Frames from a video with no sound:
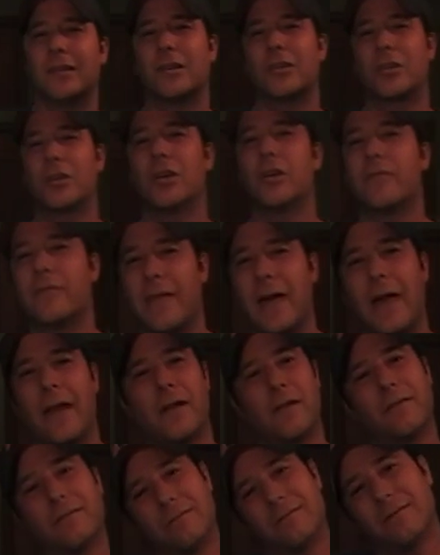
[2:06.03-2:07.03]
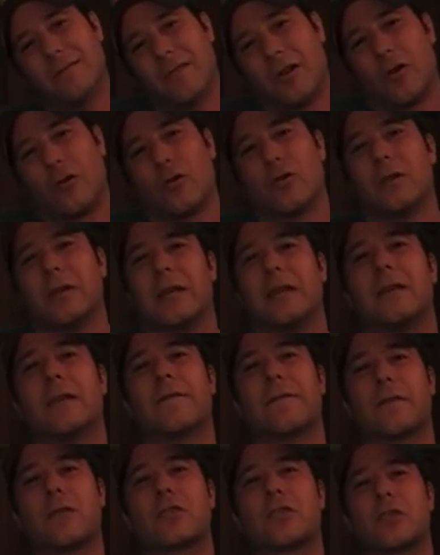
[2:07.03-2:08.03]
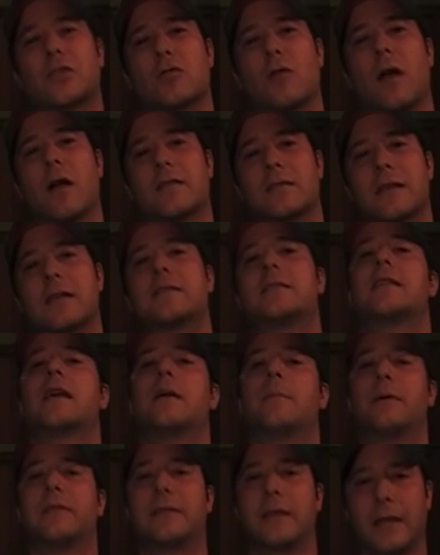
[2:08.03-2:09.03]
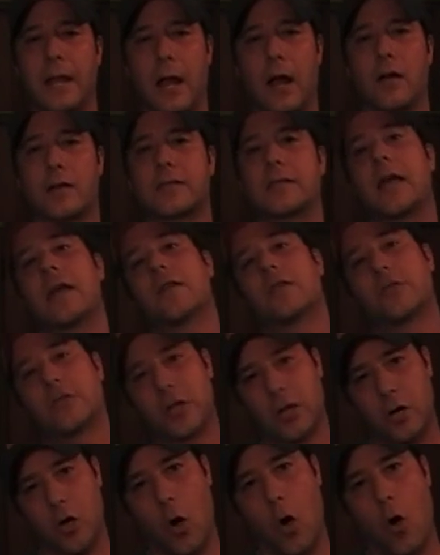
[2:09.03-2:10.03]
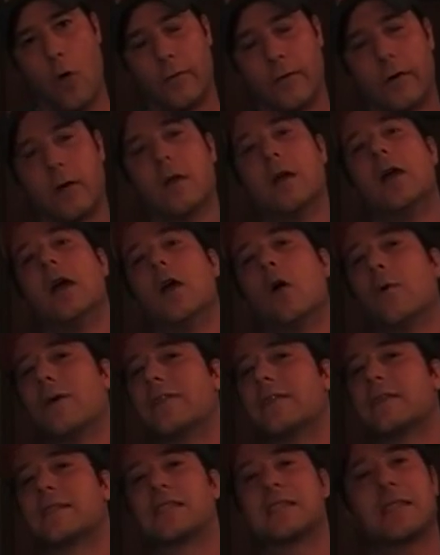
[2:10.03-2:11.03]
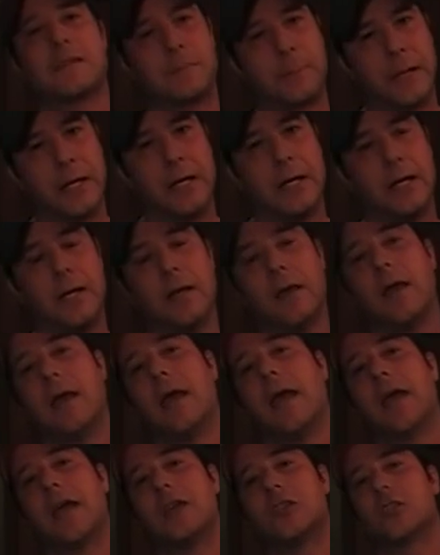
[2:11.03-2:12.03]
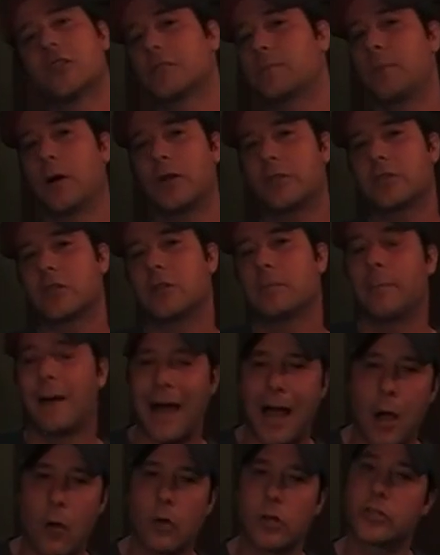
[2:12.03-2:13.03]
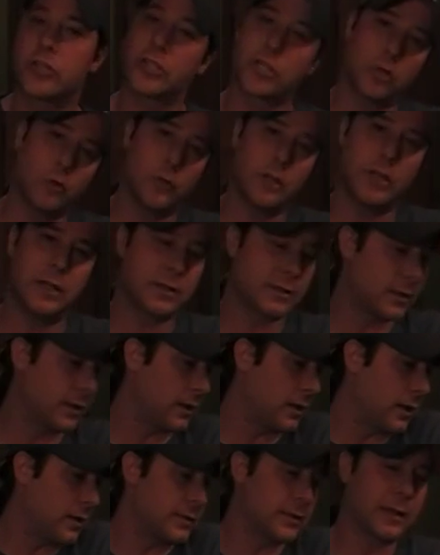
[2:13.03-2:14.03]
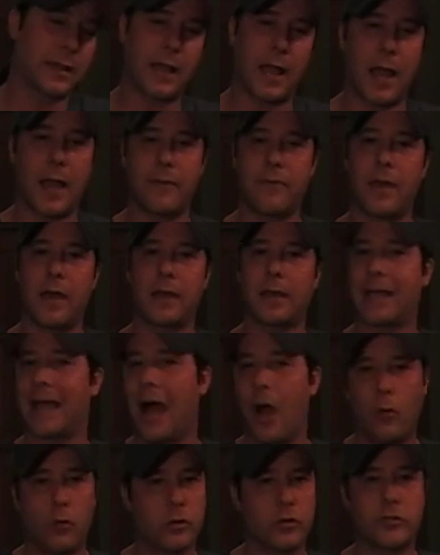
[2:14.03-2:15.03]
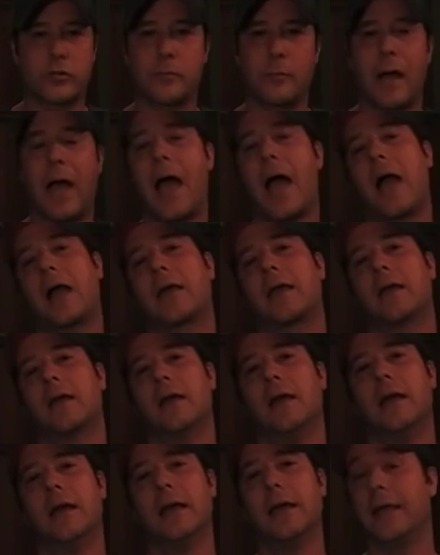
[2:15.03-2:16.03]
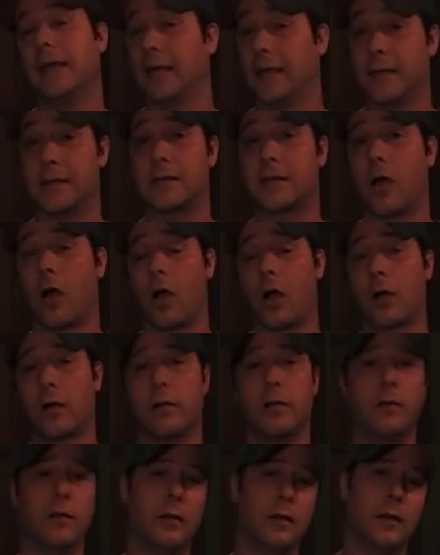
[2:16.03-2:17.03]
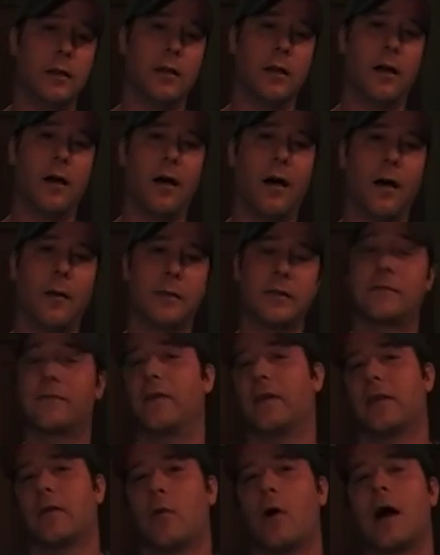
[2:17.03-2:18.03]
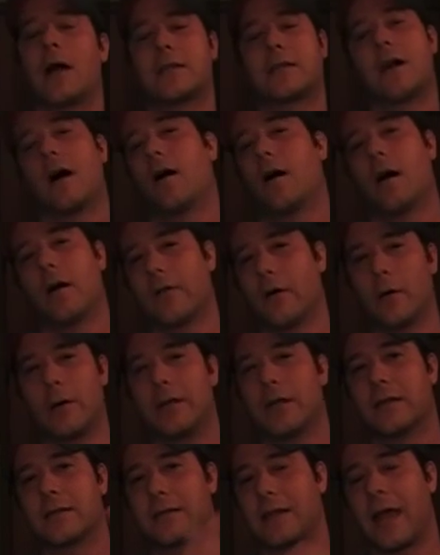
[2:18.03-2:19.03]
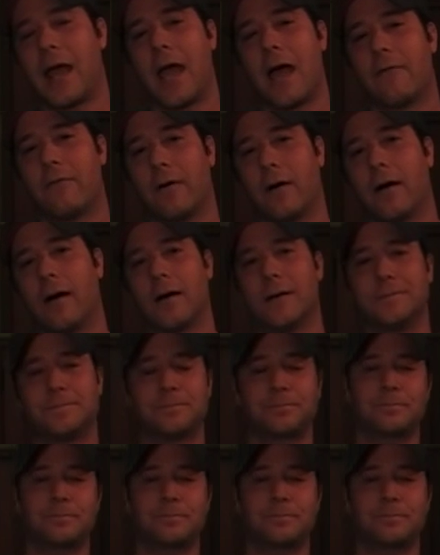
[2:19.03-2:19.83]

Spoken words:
look good that early in the first two rounds, I'd say, but then Alexander took over with his speed and just punching power. Chuy is a guy that counters back. He hits hard. He's fun to watch, although he doesn't have a